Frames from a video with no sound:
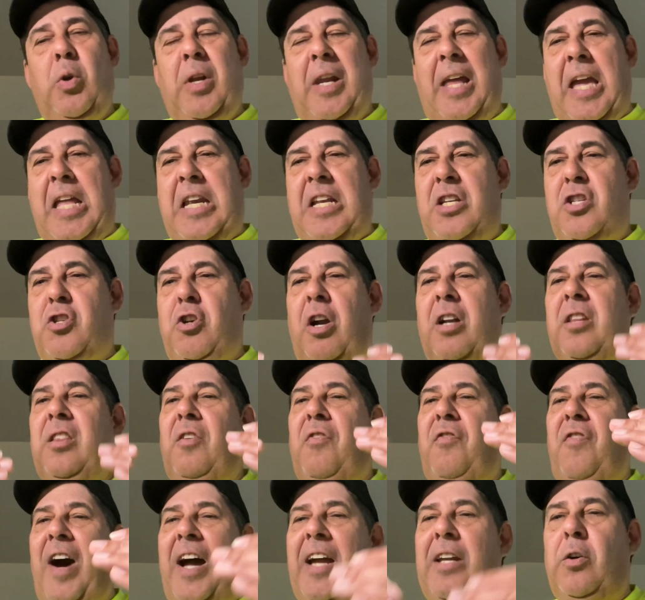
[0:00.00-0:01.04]
ladies start, the
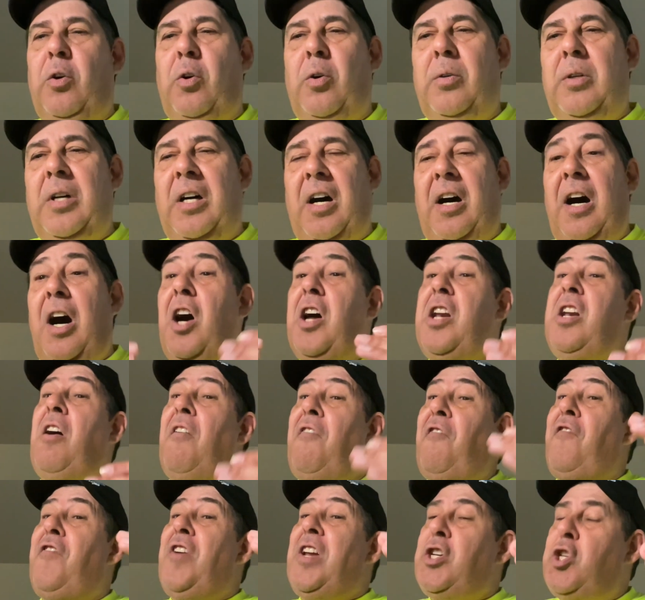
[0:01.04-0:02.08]
final
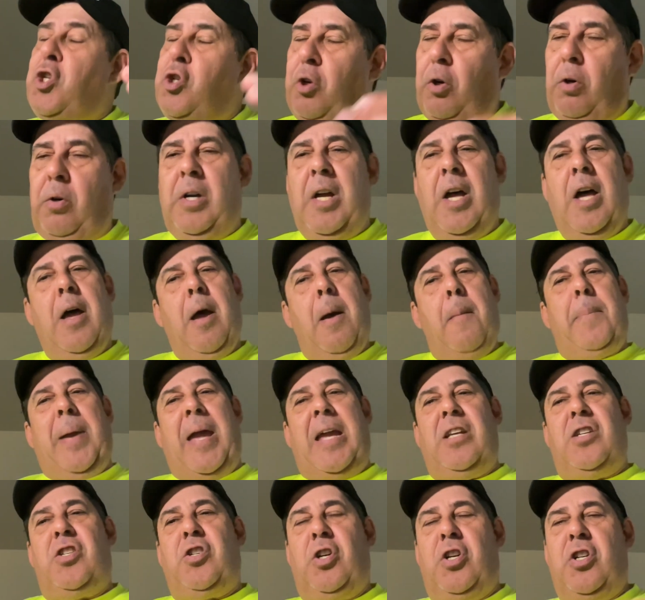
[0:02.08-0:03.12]
unofficial
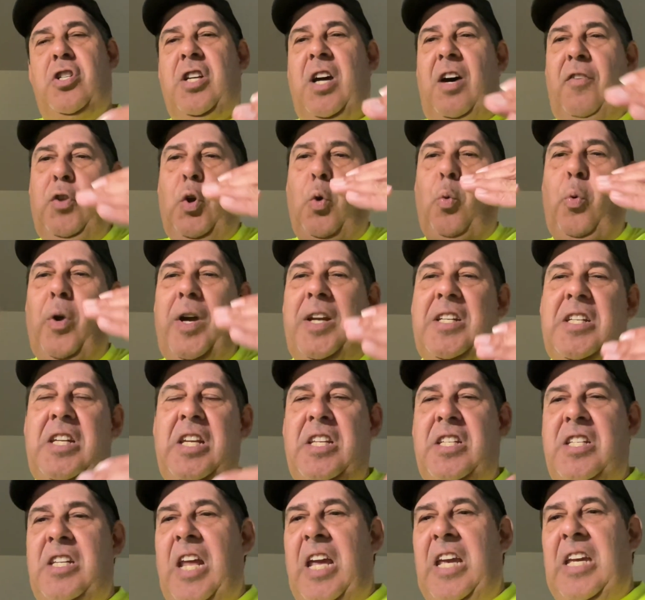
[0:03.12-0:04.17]
pacers of the Run
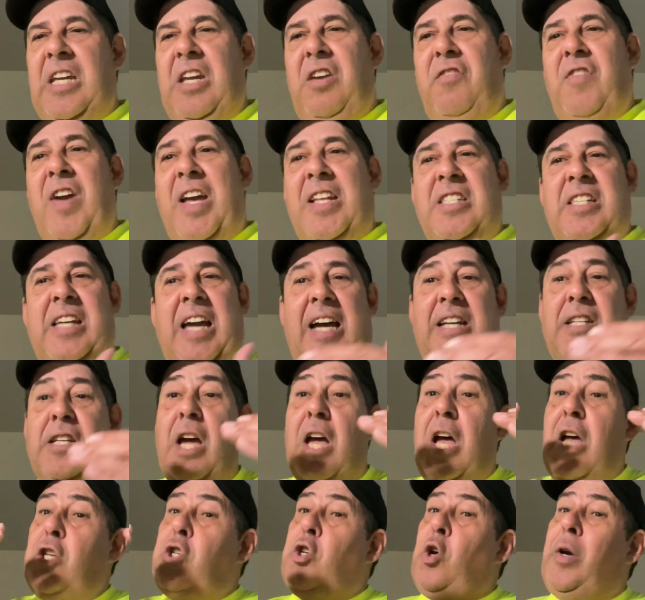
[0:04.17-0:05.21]
Disney events, guys.
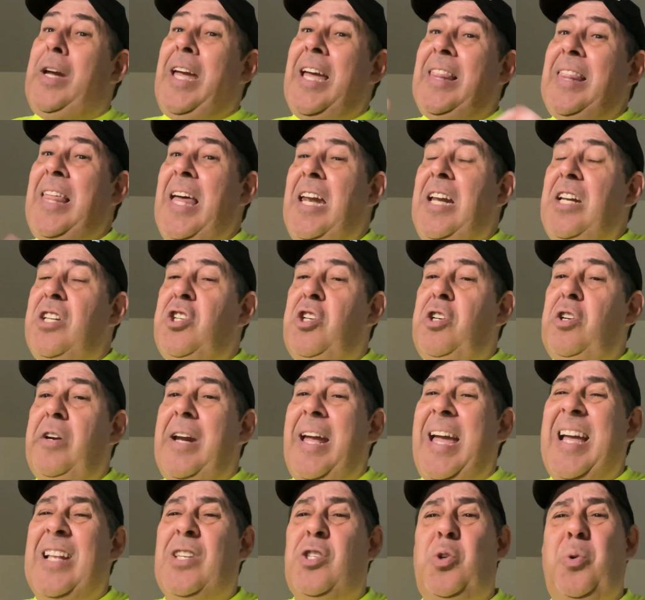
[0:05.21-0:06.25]
So get that into your
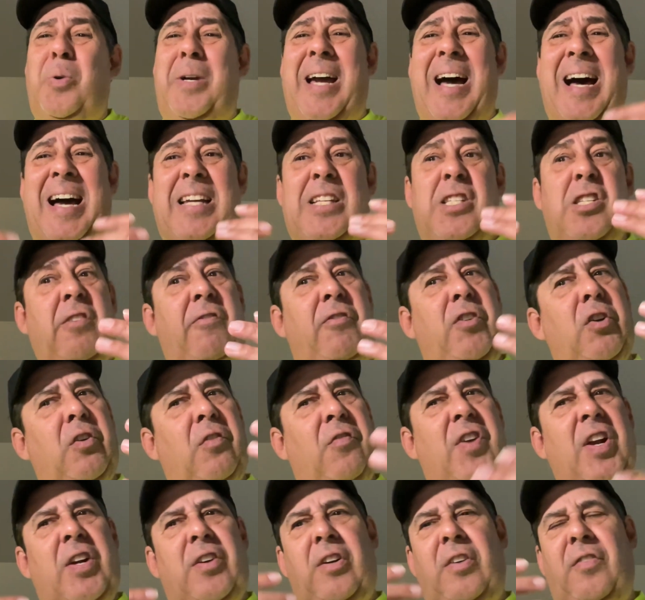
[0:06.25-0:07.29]
head. So guys, if you're
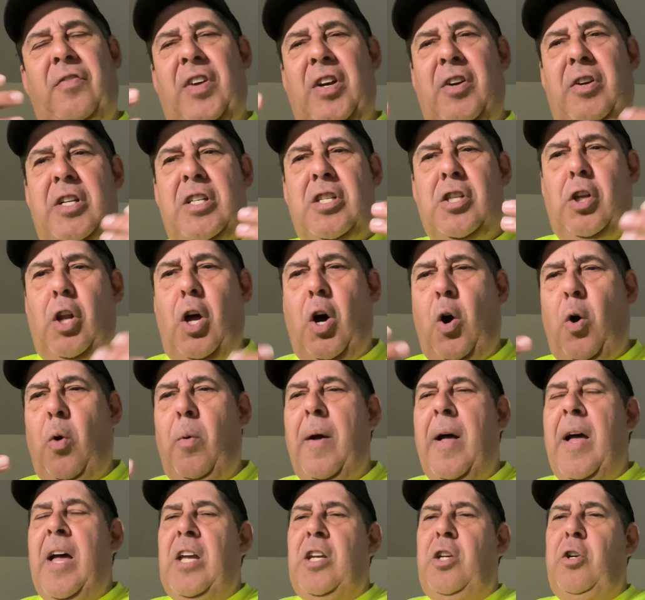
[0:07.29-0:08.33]
very, very slow,
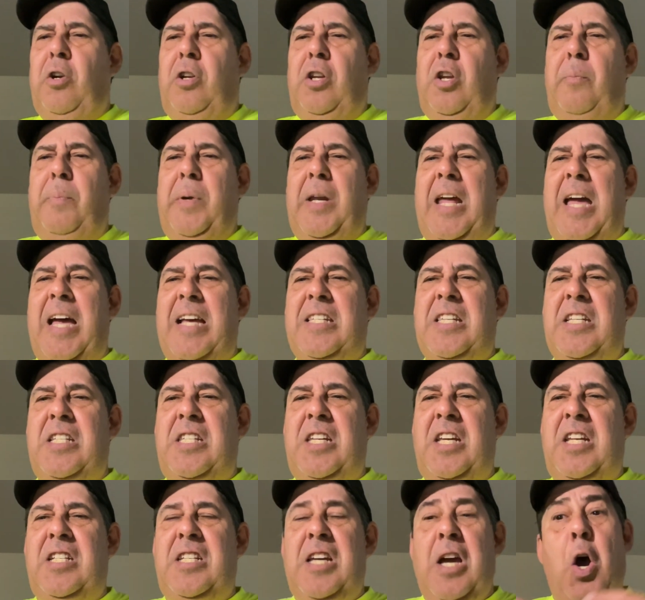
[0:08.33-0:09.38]
you're a little bit
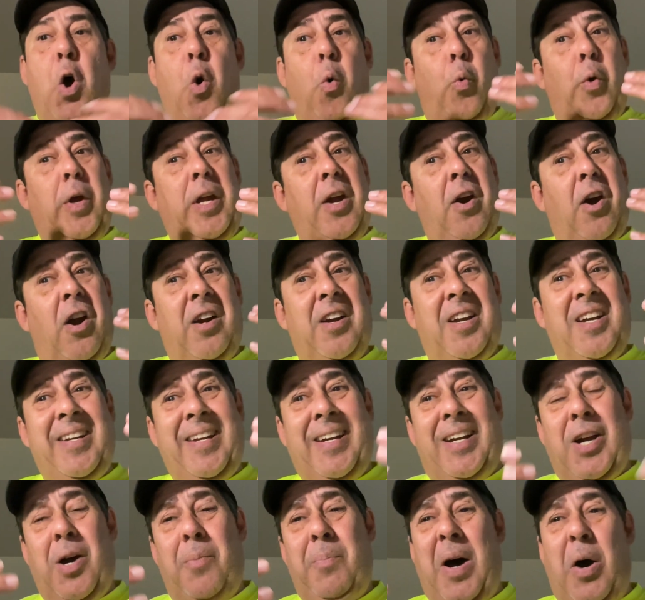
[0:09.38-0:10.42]
hesitant, we are going to
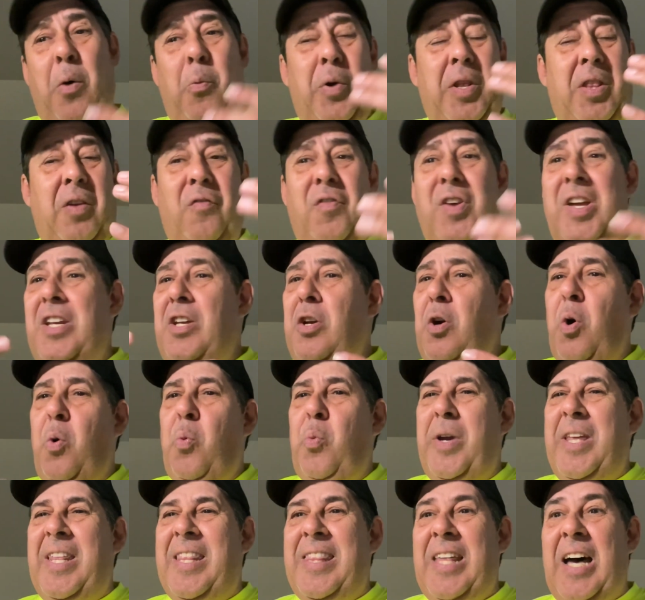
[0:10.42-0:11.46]
come out with a video
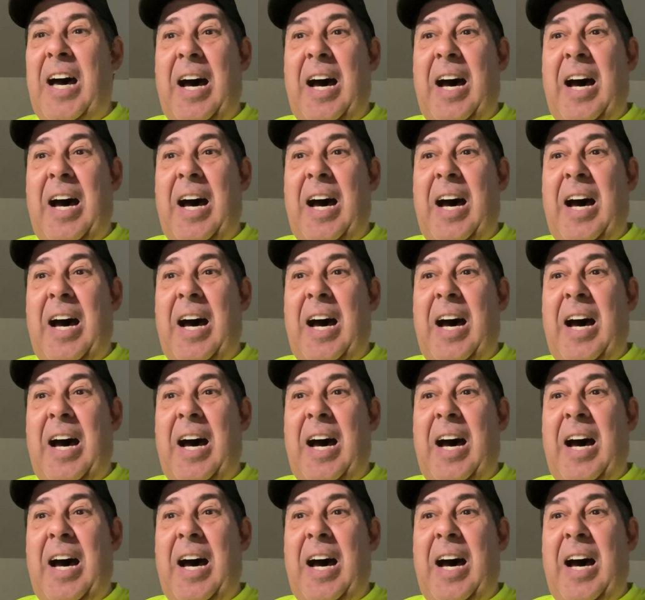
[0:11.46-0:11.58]
with